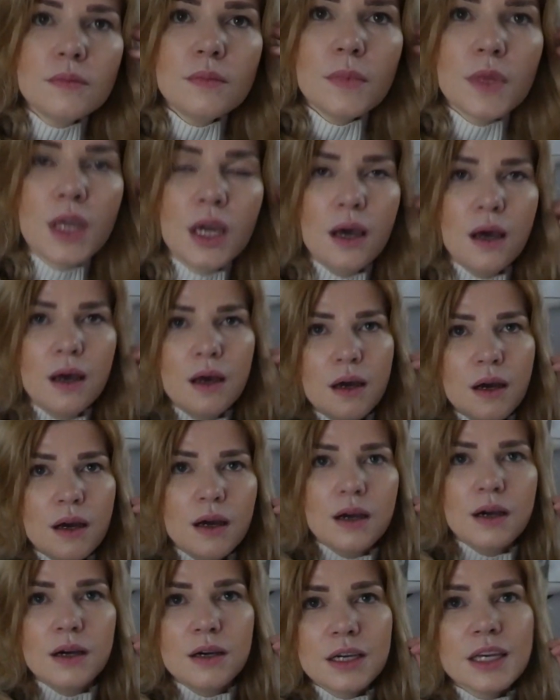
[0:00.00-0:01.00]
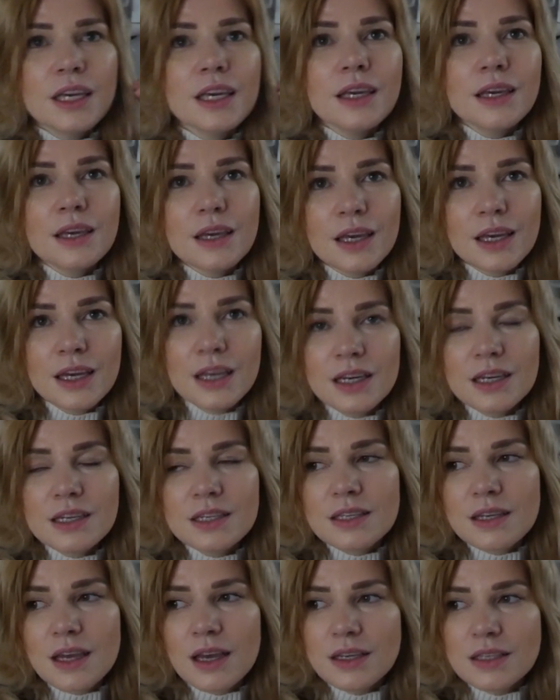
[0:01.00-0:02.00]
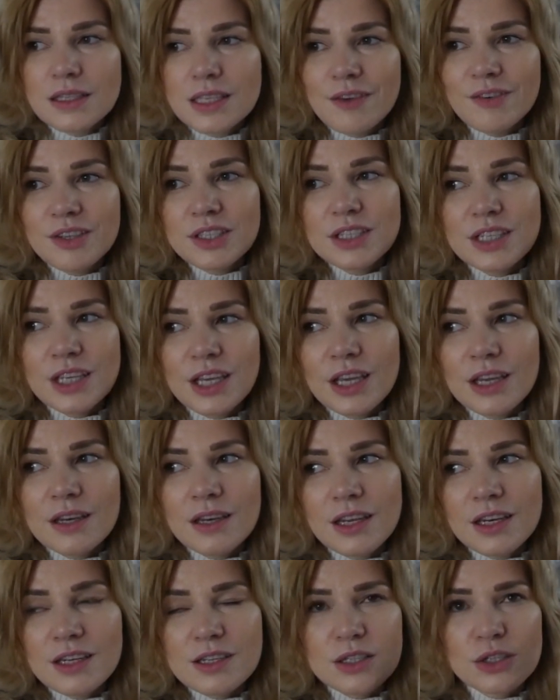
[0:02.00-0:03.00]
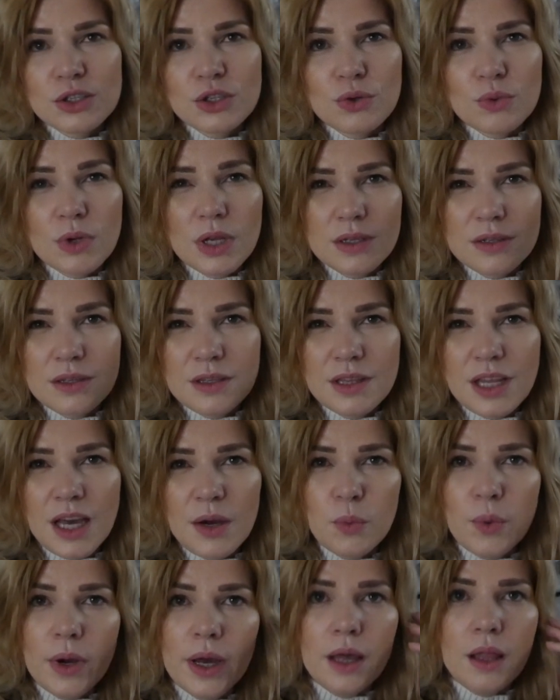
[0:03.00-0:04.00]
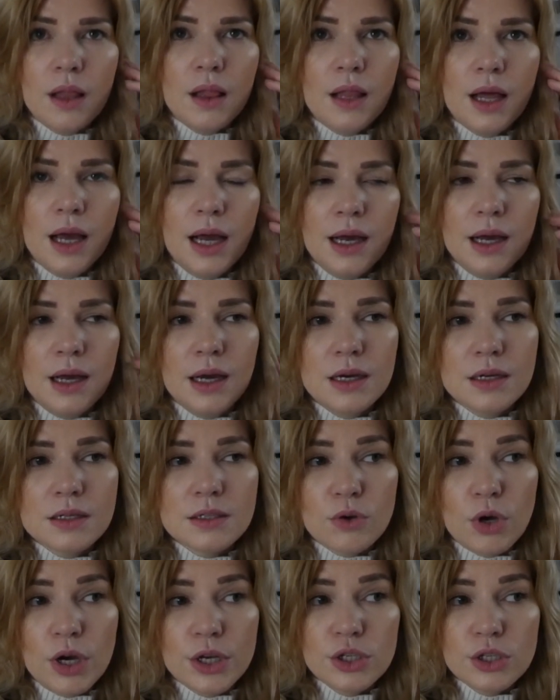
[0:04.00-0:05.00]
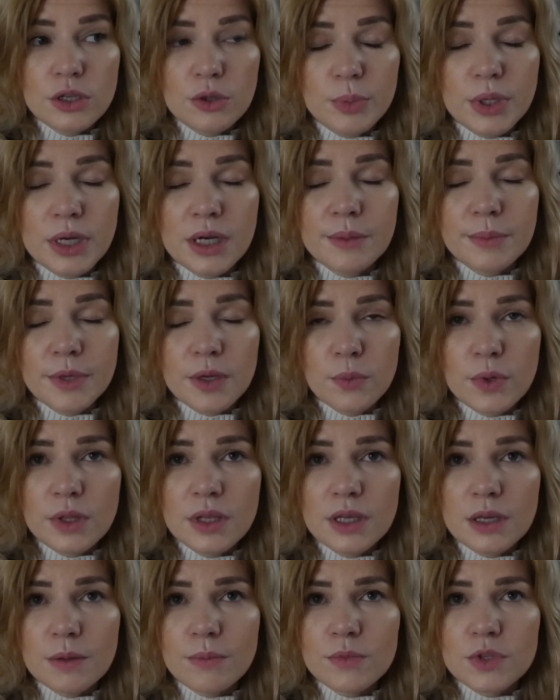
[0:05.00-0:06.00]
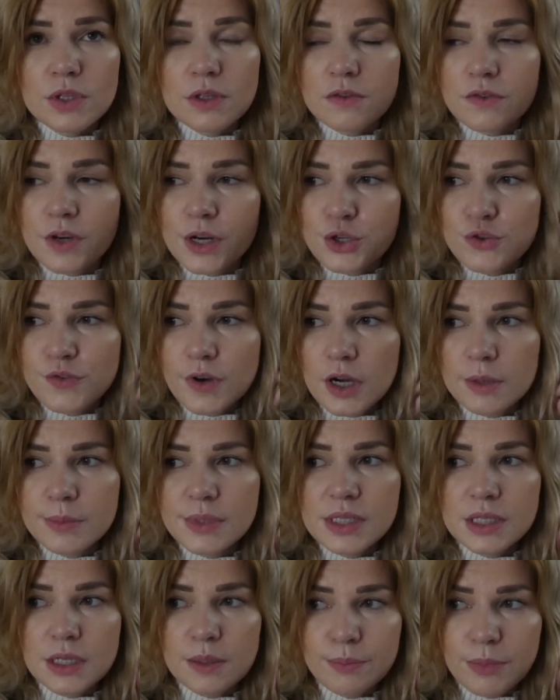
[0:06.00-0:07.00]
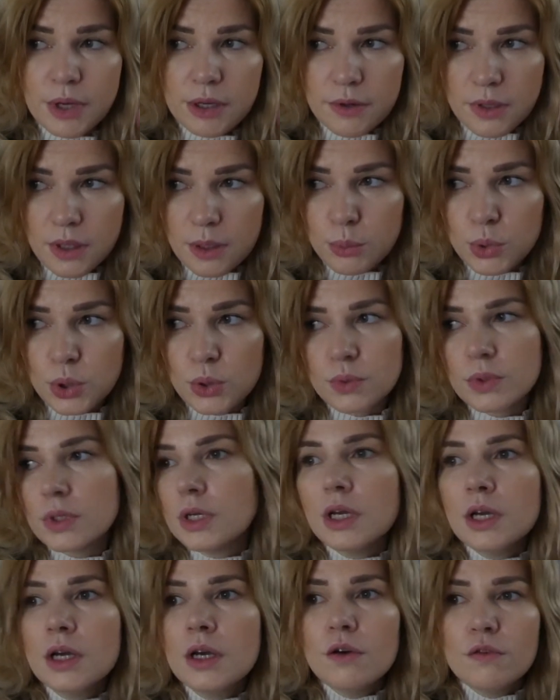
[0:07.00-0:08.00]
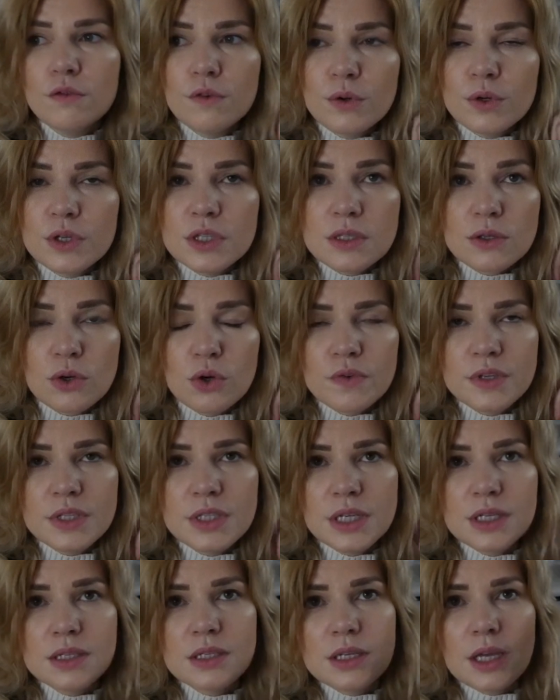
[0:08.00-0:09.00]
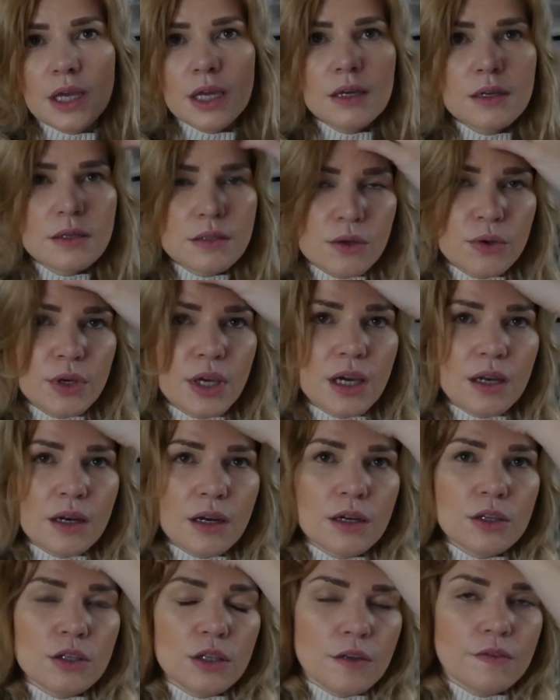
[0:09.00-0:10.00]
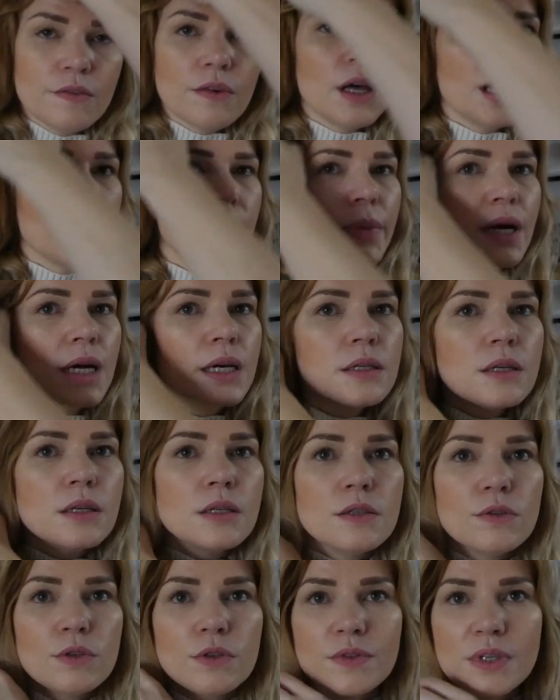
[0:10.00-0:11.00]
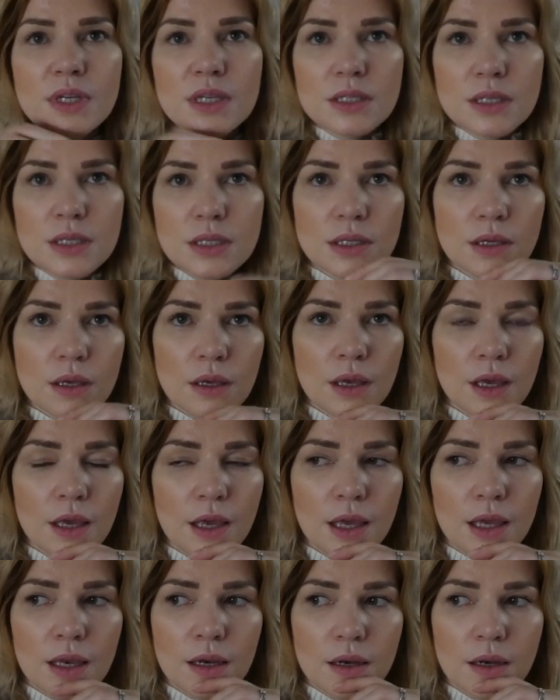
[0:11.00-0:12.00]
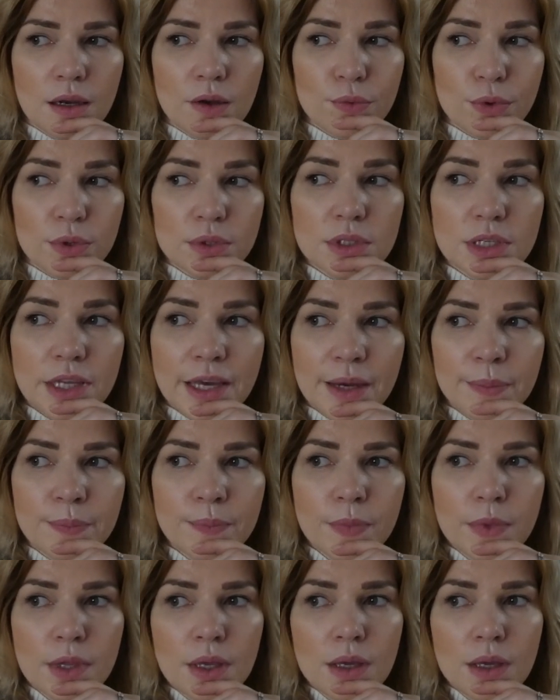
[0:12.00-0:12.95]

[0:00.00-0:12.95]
He is 17, he doesn't know London that well, so I shall be coming with him to the French pharmacy in Marylebone for his COVID testing, so he can actually fly back to his university in Rotterdam.